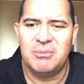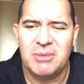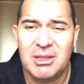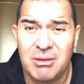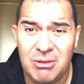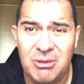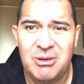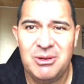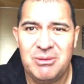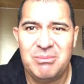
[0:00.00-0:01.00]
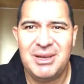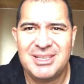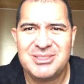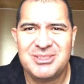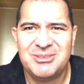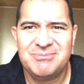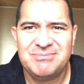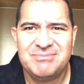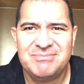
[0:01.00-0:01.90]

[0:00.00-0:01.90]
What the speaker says: May the Lord bless you.